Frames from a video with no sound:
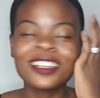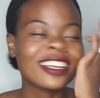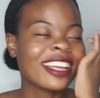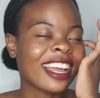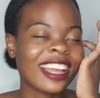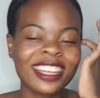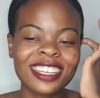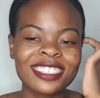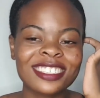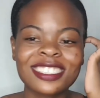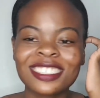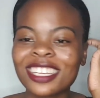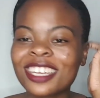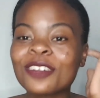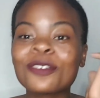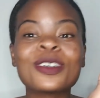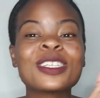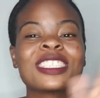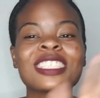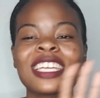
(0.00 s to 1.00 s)
Guys,
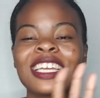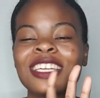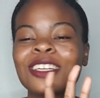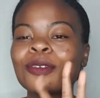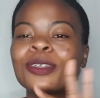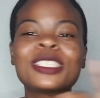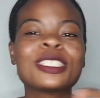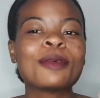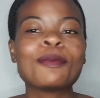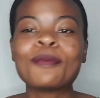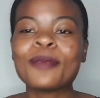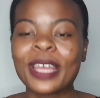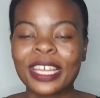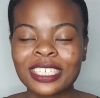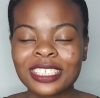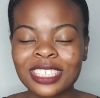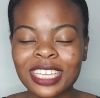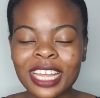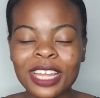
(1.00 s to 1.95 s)
it was a mess.